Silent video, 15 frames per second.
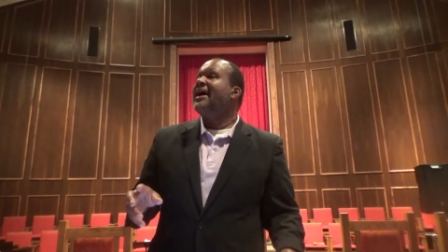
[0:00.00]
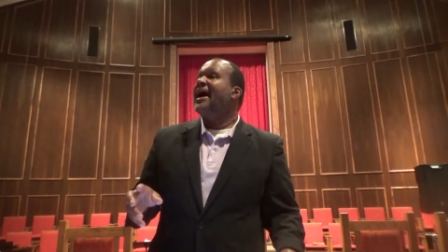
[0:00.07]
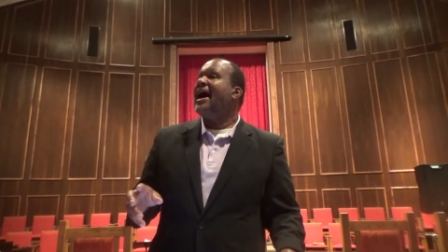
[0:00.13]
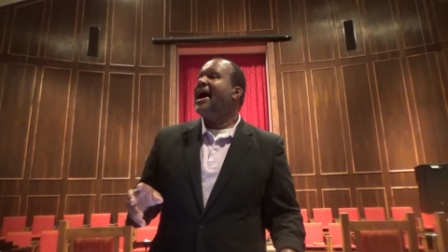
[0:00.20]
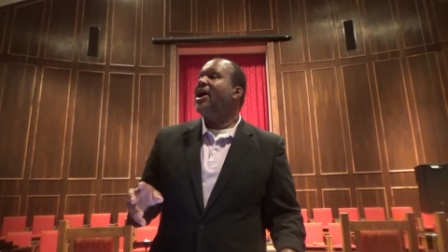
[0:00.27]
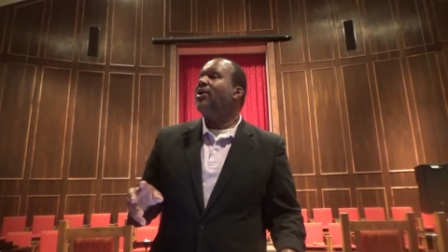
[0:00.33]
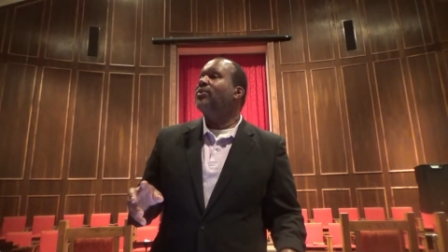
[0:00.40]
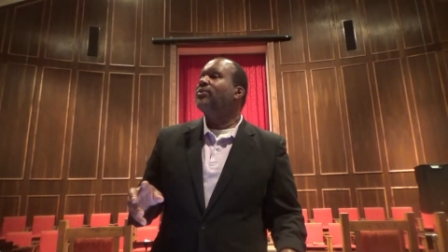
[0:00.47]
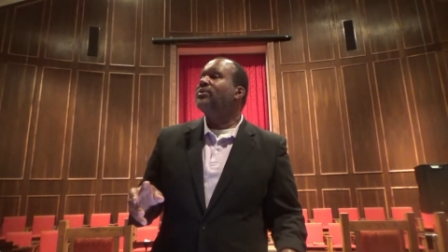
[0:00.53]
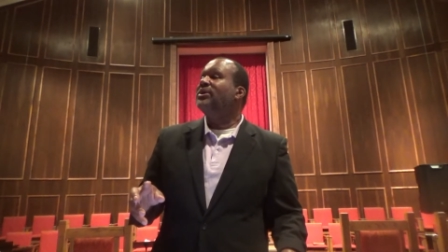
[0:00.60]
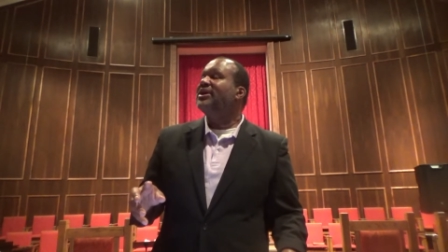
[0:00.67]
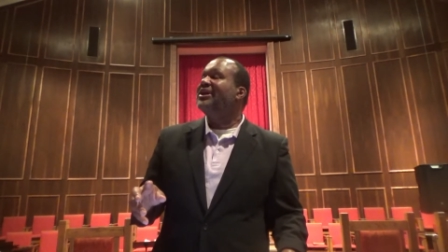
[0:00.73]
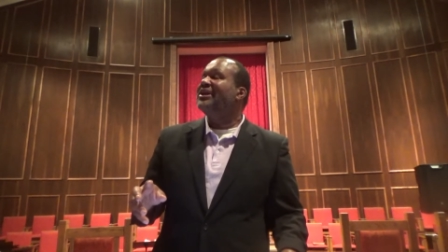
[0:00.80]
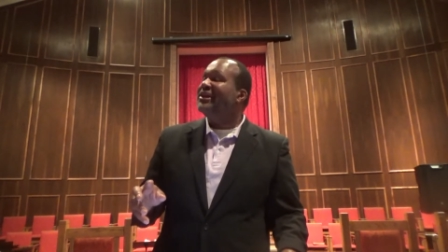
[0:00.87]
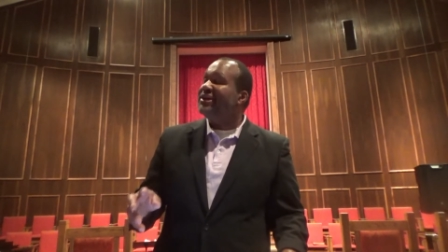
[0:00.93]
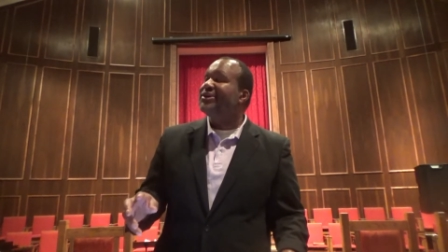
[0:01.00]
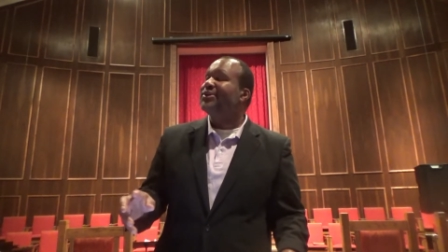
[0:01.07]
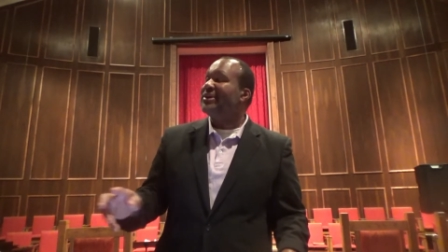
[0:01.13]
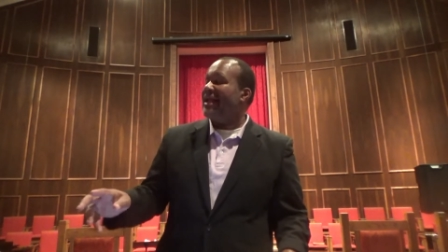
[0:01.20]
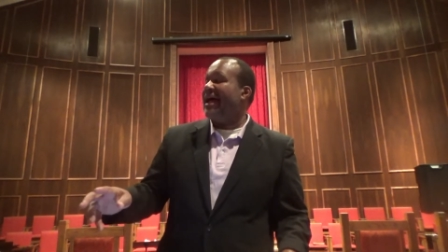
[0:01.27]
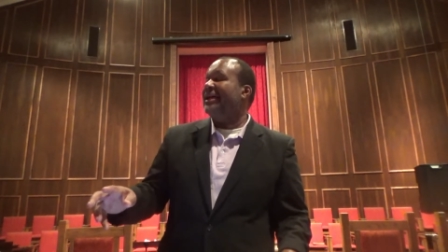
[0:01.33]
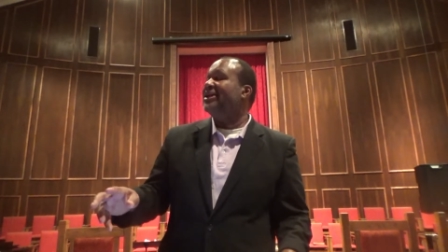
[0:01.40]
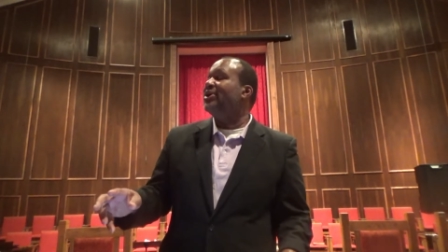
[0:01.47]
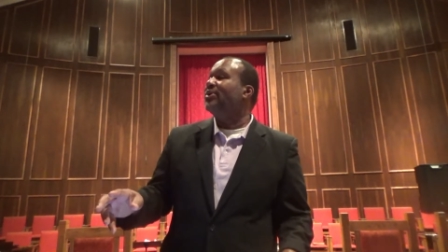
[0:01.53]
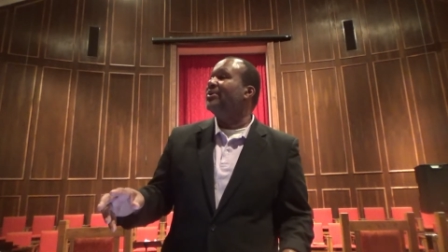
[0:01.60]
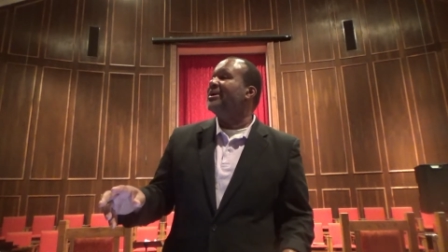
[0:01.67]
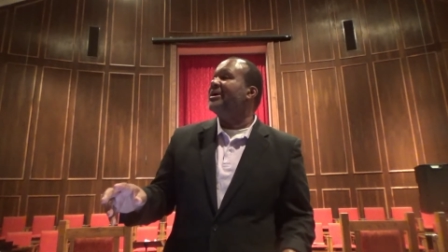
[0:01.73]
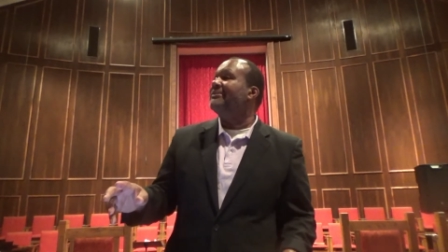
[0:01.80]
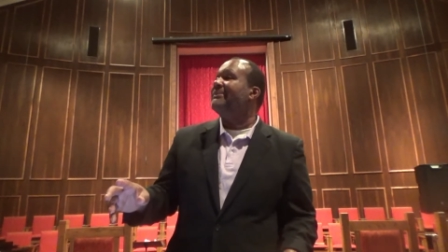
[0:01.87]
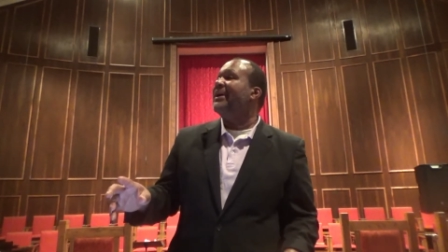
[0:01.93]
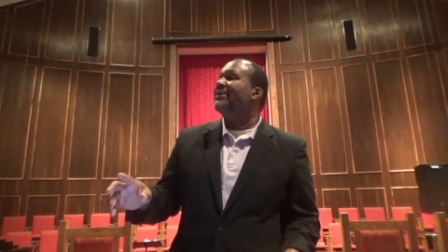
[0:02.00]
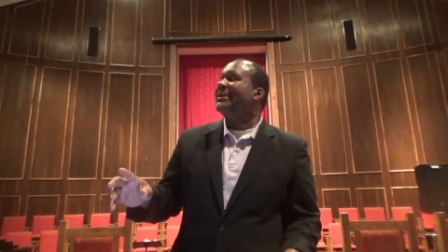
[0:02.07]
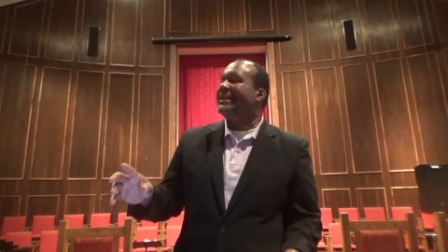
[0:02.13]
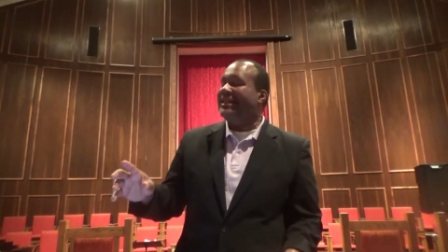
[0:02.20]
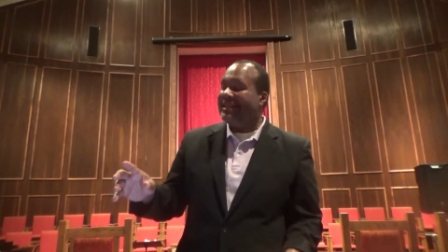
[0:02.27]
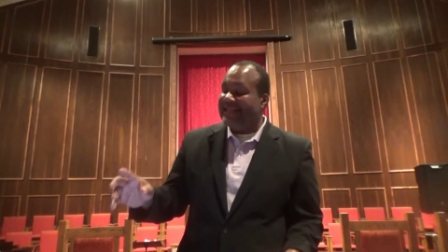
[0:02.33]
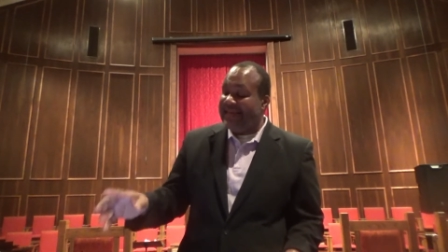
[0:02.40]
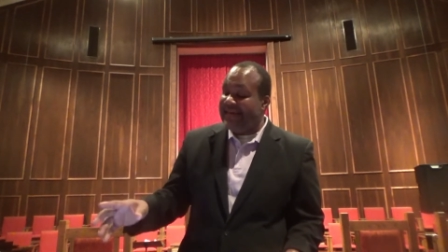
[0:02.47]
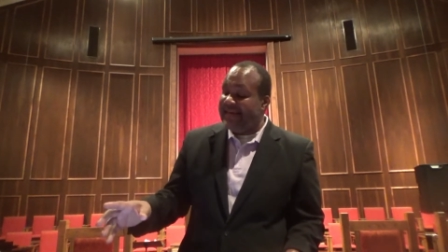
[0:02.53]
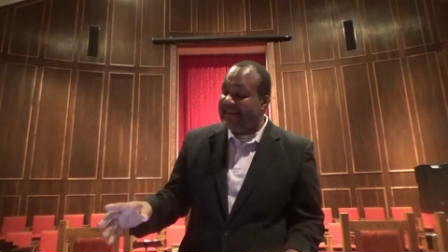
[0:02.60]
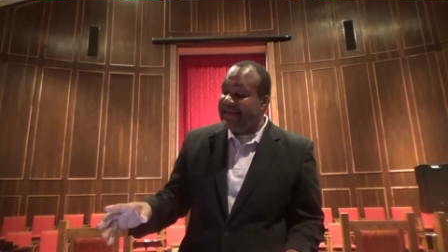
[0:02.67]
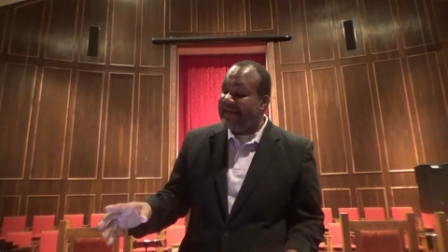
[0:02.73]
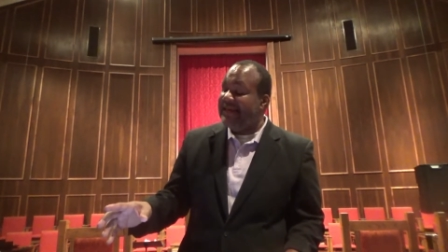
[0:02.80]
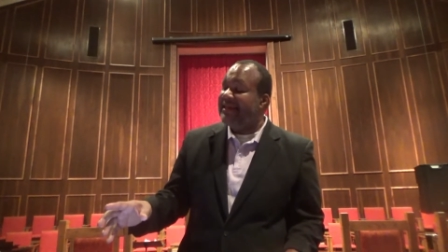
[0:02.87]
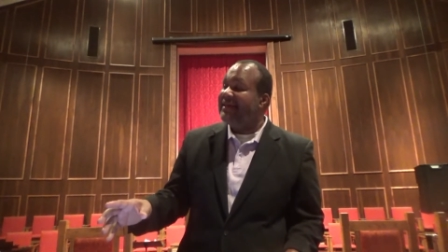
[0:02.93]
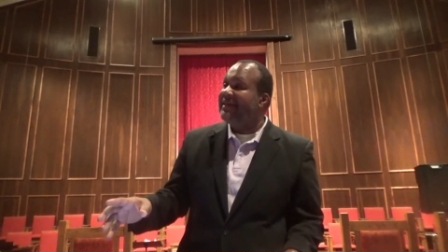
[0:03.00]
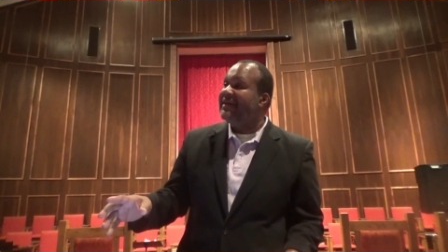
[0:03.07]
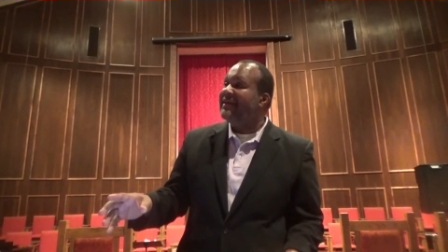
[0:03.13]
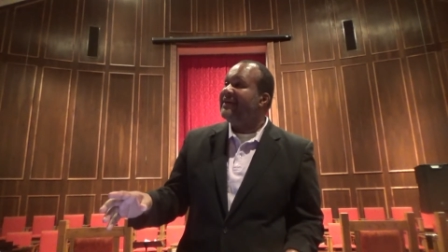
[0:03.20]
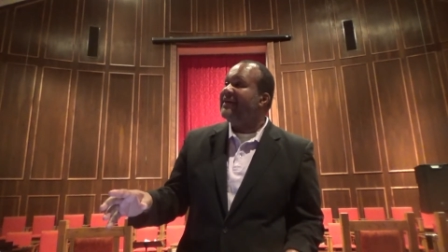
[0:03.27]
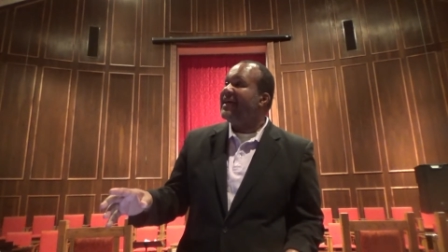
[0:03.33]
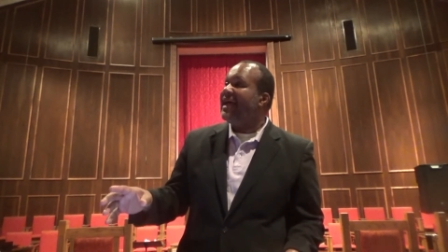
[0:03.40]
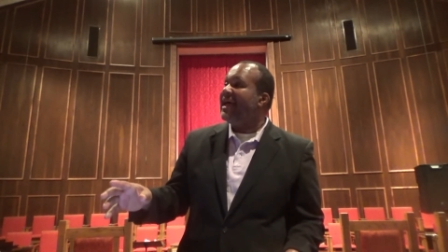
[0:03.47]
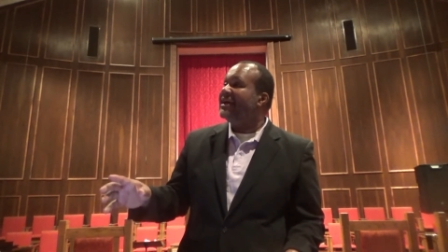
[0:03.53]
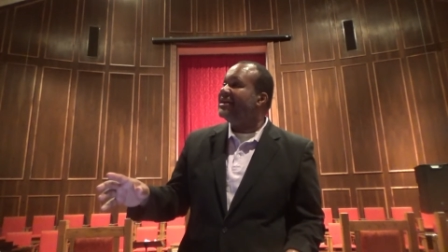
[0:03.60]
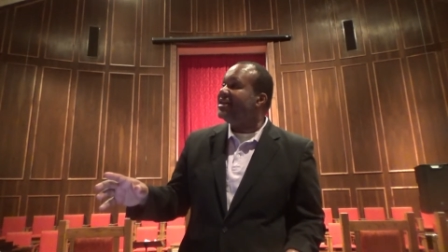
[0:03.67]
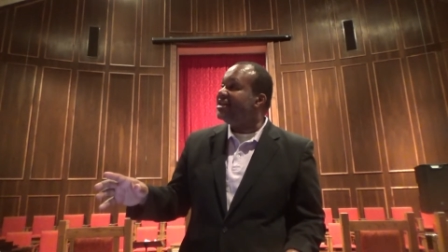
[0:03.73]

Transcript: how little I know about leading and